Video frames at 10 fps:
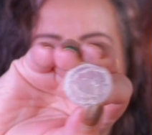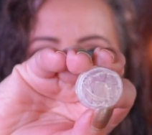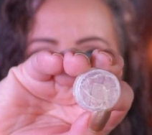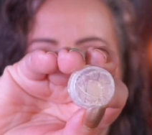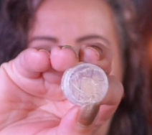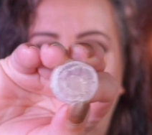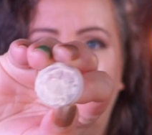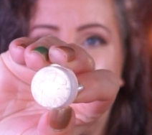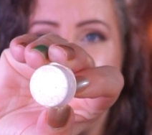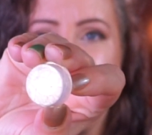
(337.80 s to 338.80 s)
Can you
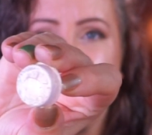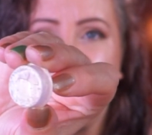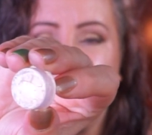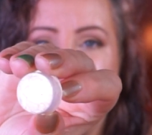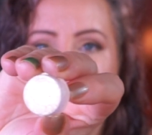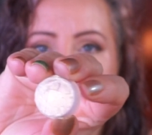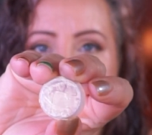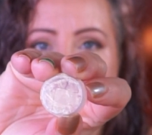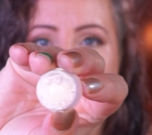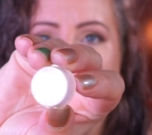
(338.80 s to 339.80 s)
even see the shift
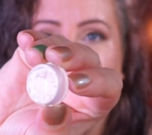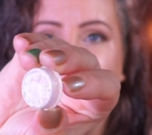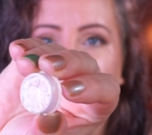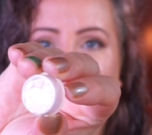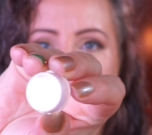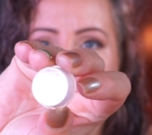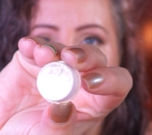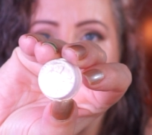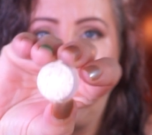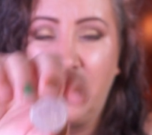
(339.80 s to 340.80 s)
of White Gold on
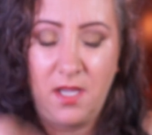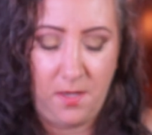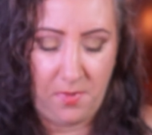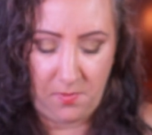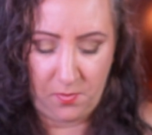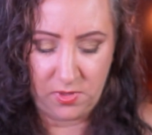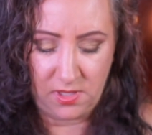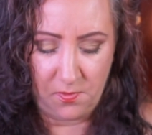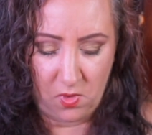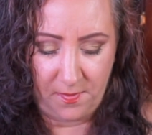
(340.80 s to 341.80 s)
that? I'm going to put
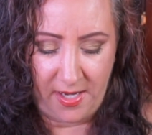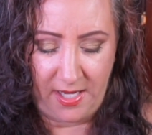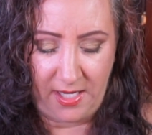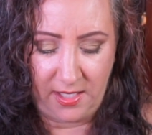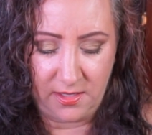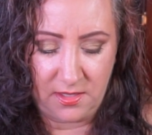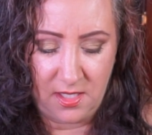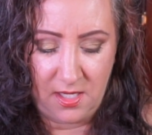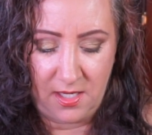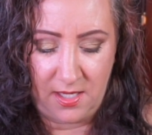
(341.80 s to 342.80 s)
some on my hand
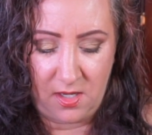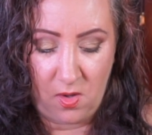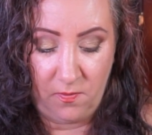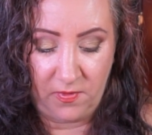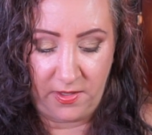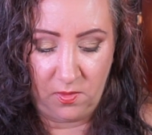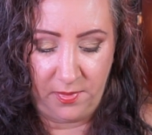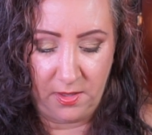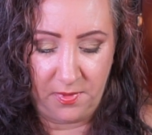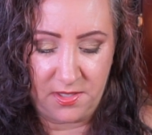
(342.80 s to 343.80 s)
and hopefully you'll
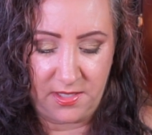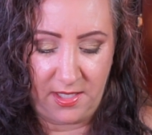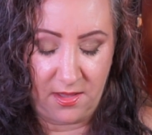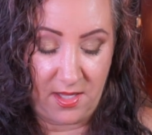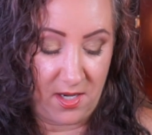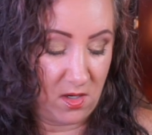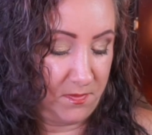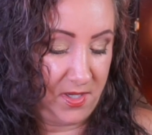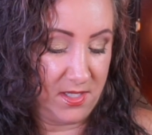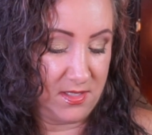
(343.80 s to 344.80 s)
be able to see it there,
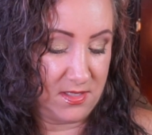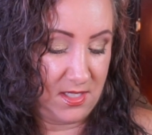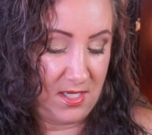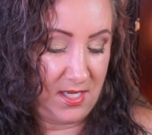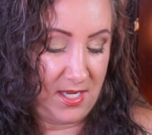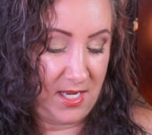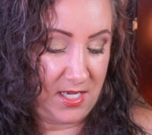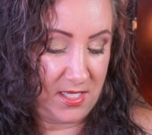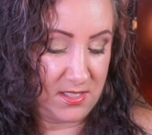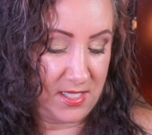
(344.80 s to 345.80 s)
because it
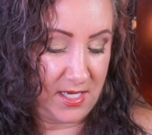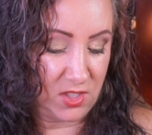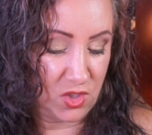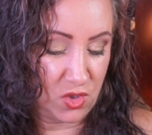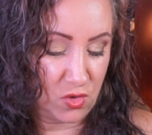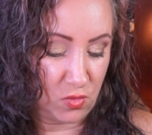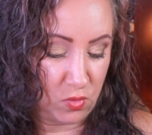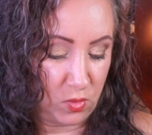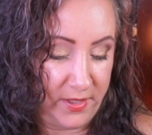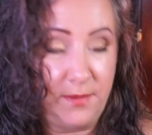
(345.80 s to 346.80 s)
is
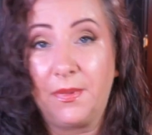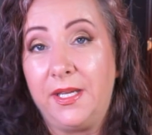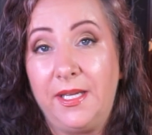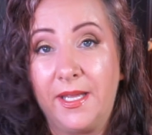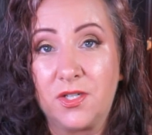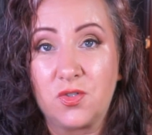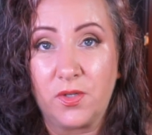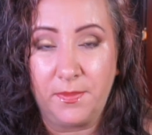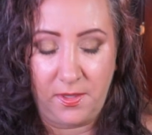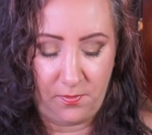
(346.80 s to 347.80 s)
extremely,
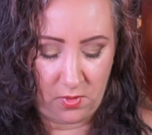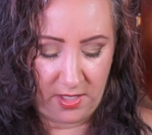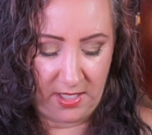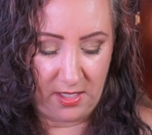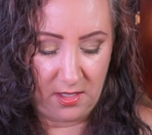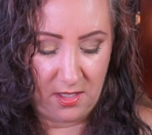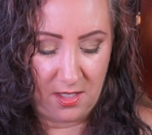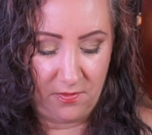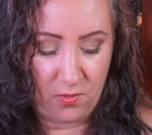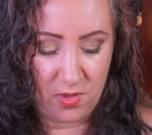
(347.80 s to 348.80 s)
extremely pretty.
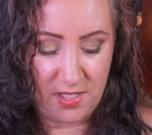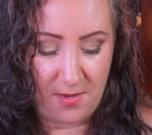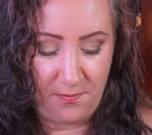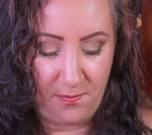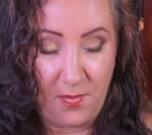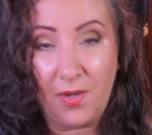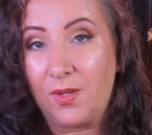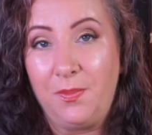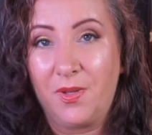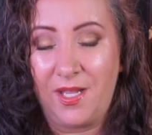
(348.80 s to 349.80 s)
Of course, I
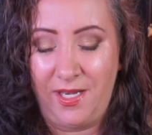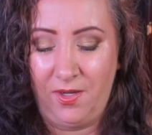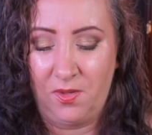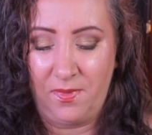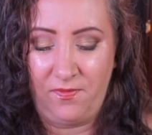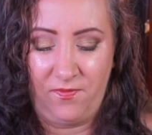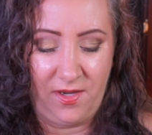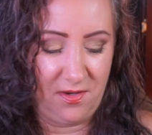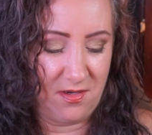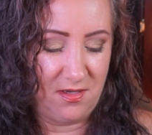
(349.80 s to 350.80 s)
barely put any on my
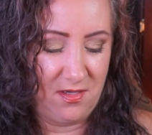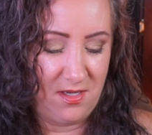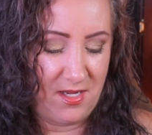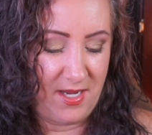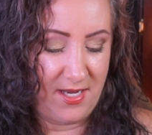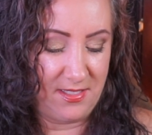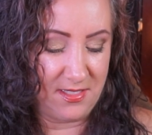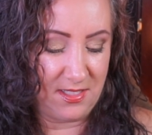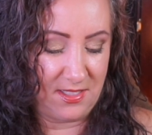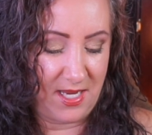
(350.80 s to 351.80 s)
finger. It
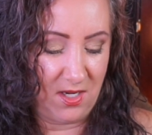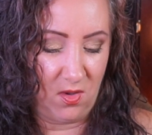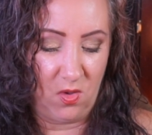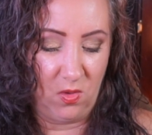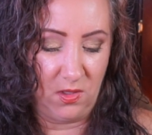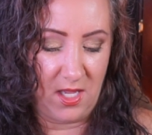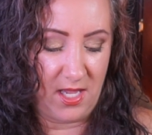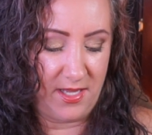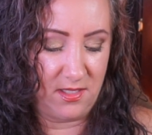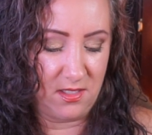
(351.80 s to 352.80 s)
doesn't take a whole
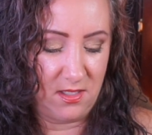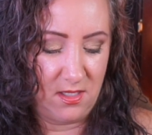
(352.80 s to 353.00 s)
lot,